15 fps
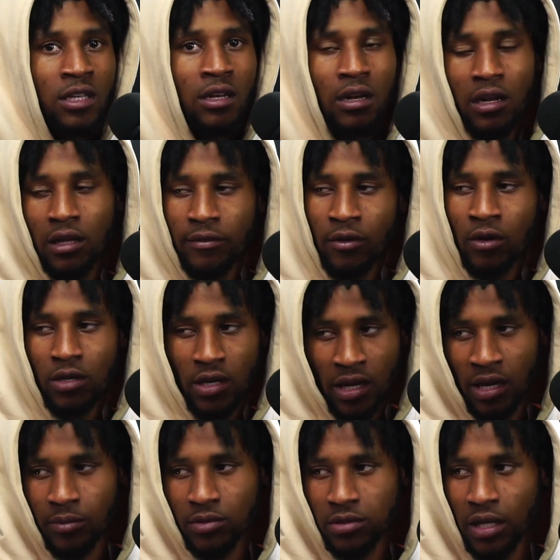didn't live on
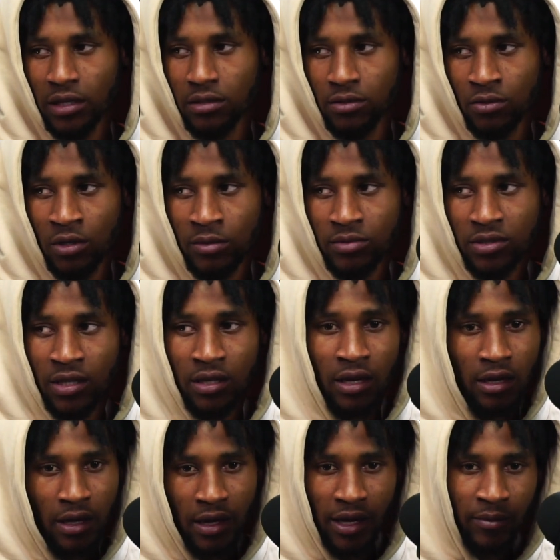campus. You know what I'm
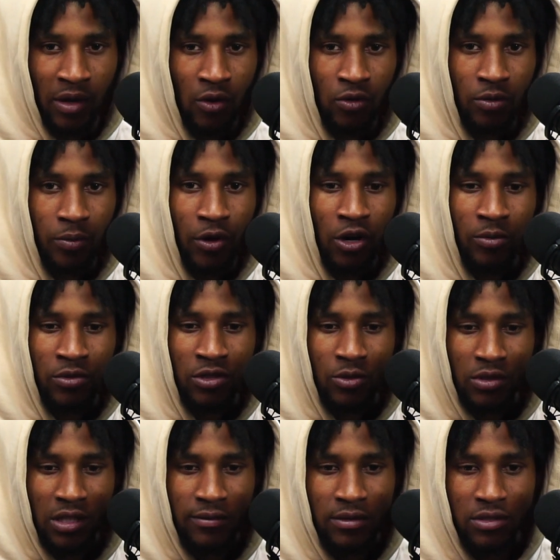saying? Like I had my own
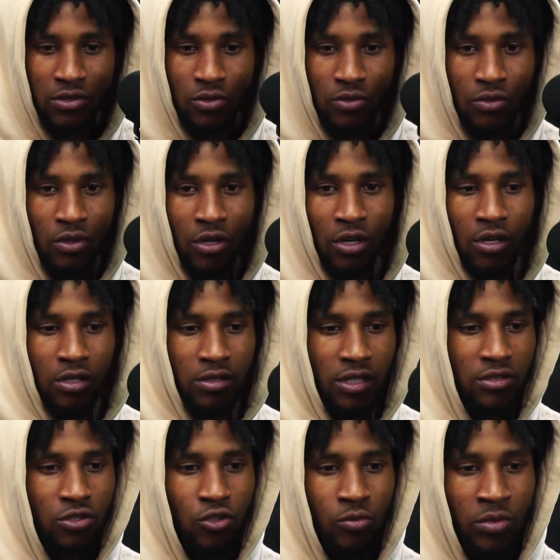apartment or whatever. So
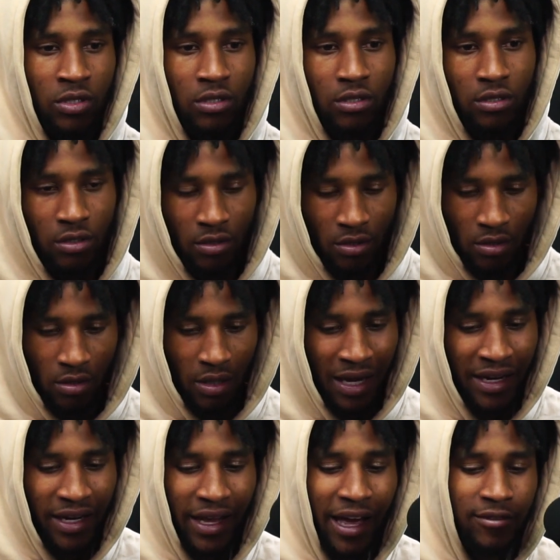they told me
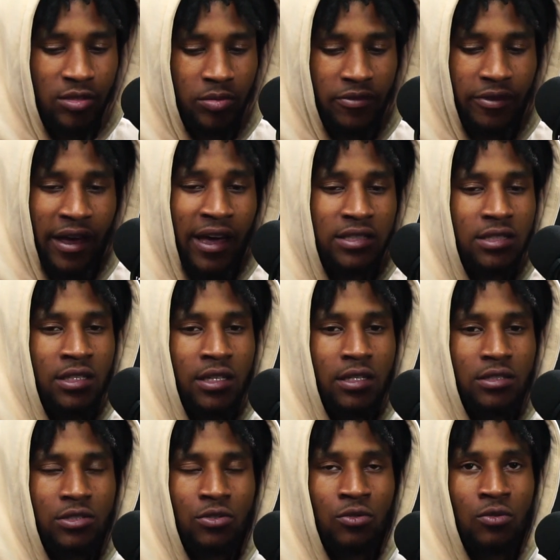I didn't have to be
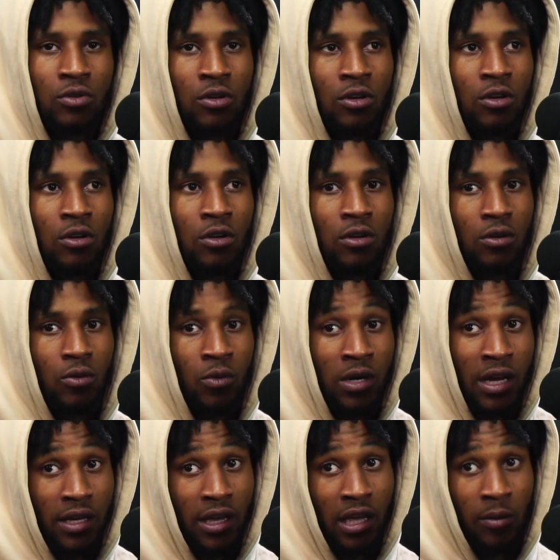vaccinated. So
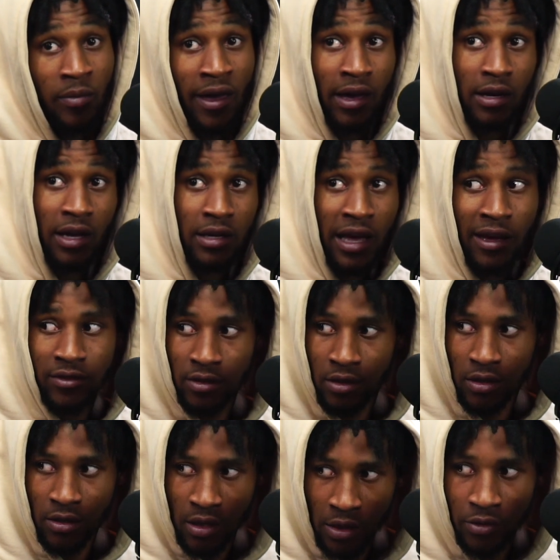when I came back, like
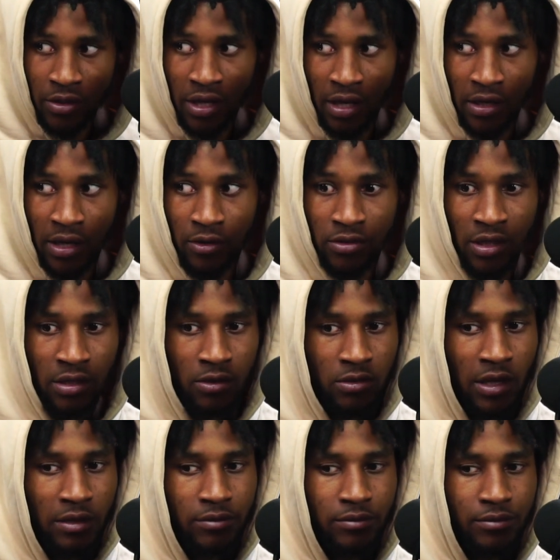after the little hurricane and everything, it
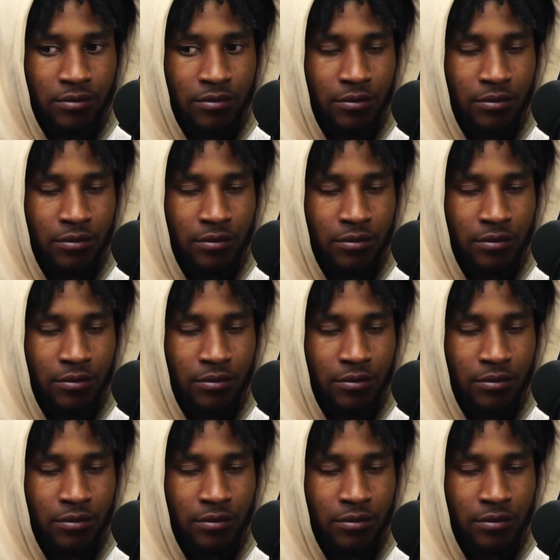was like,